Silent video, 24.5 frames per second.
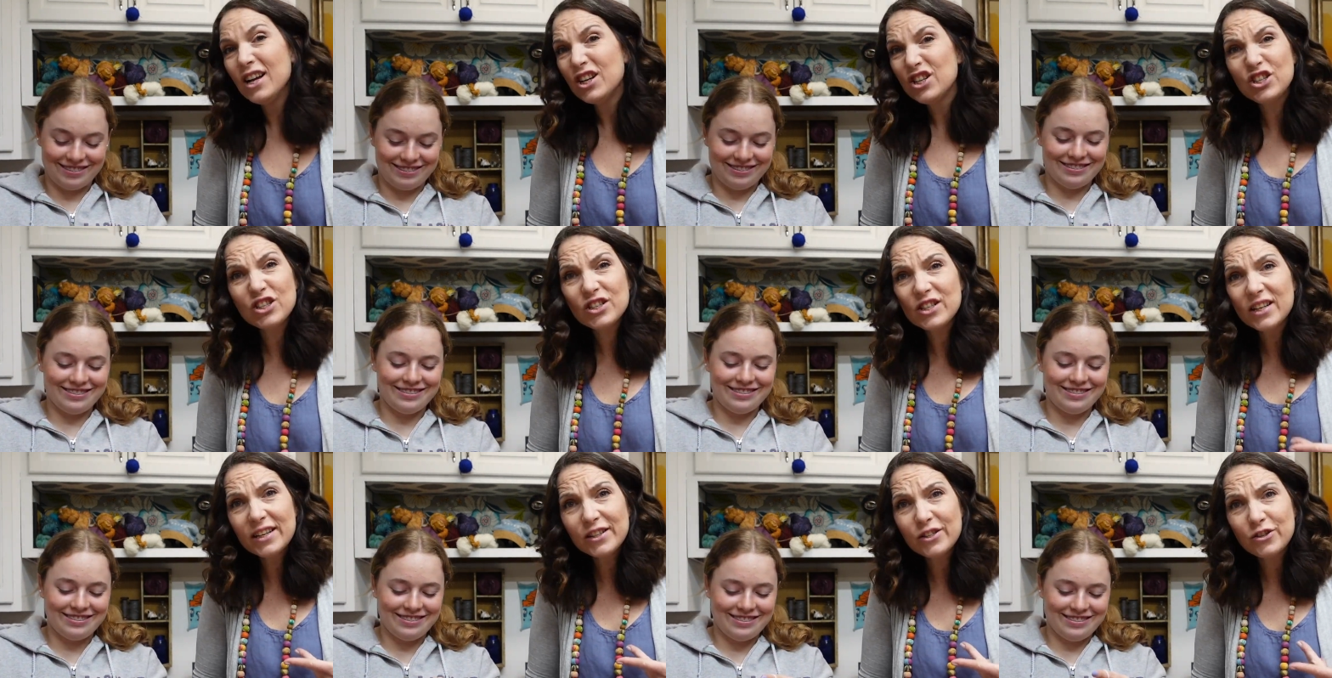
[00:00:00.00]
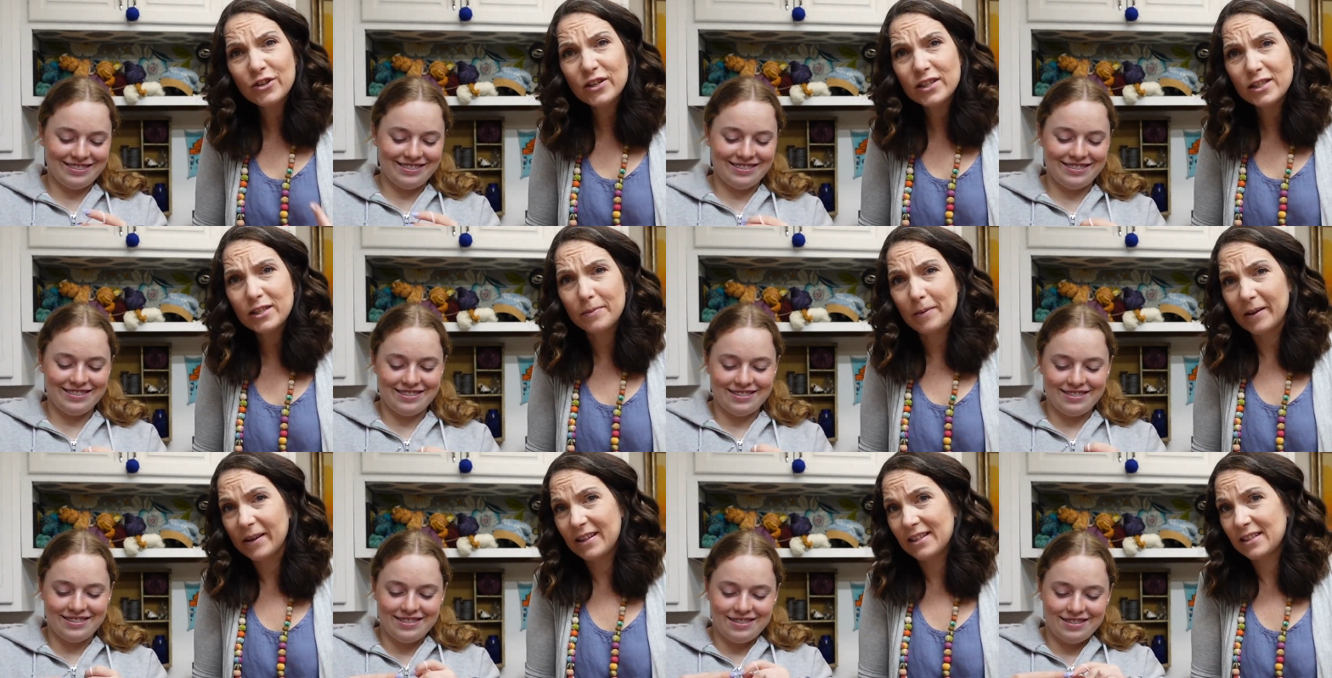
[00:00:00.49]
Speaker 1: She's not
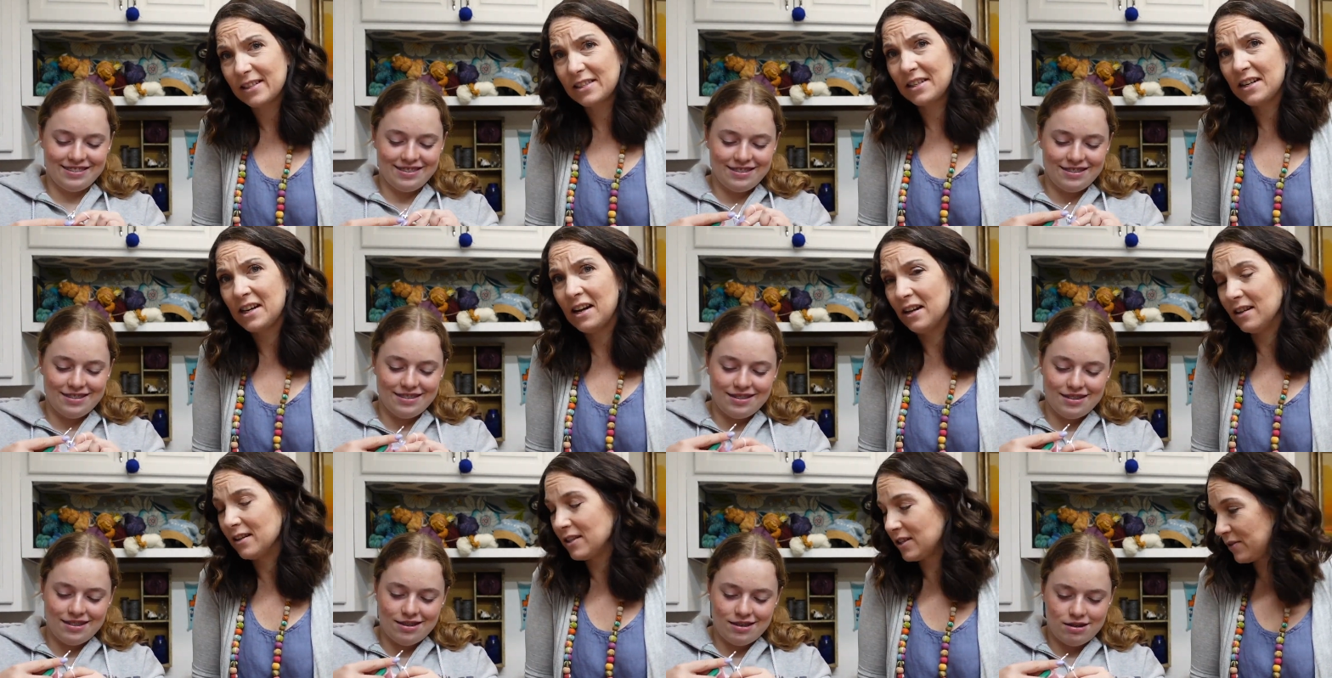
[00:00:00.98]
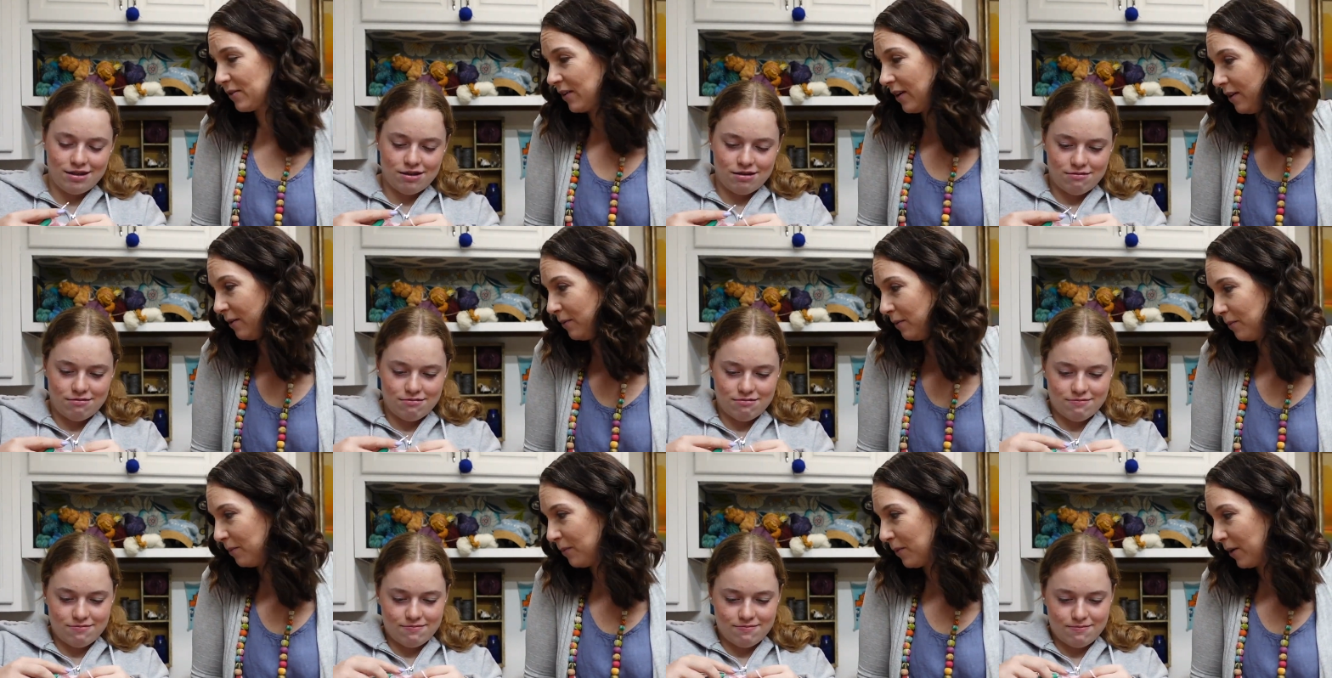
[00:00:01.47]
stressed about this at all. It's
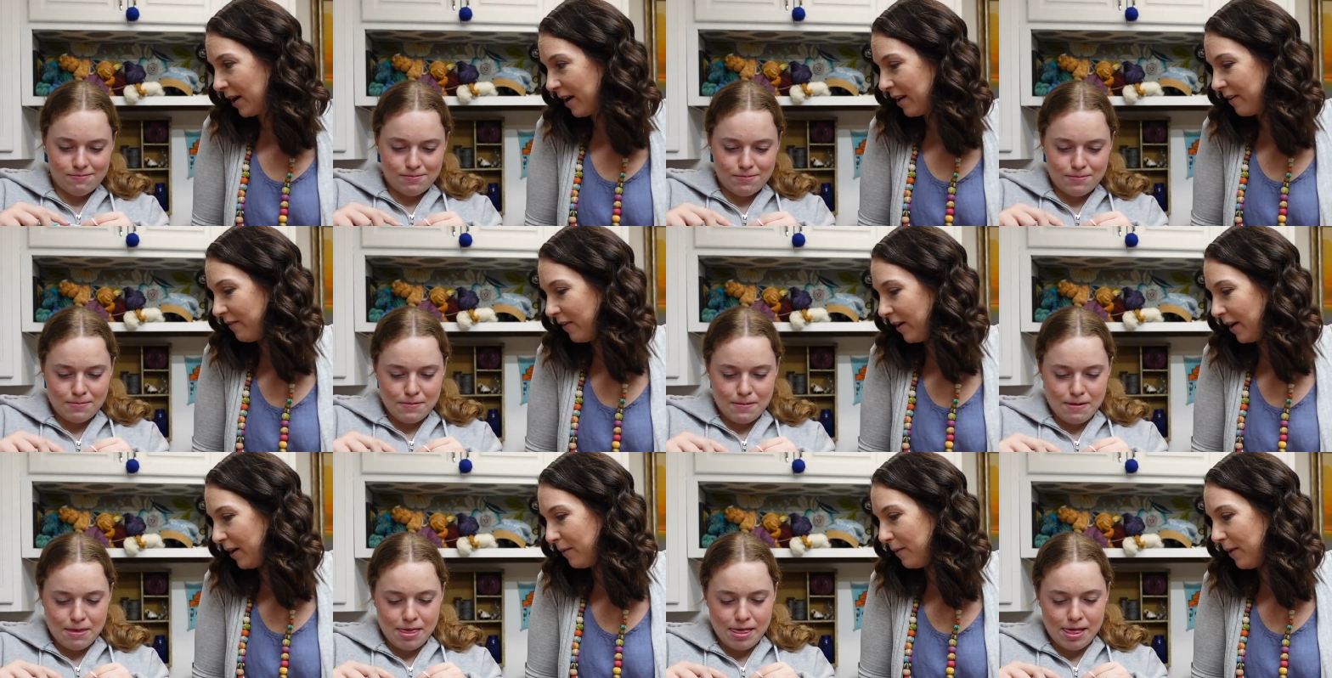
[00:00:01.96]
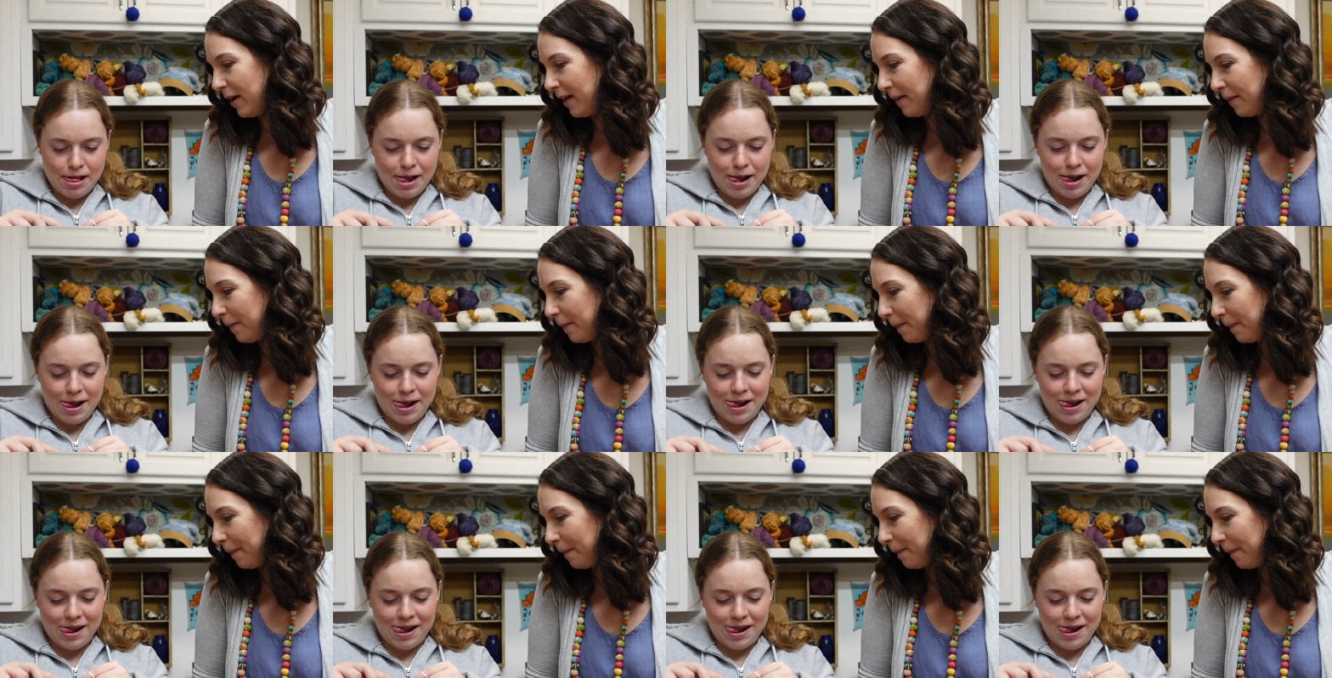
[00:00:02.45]
all working very well.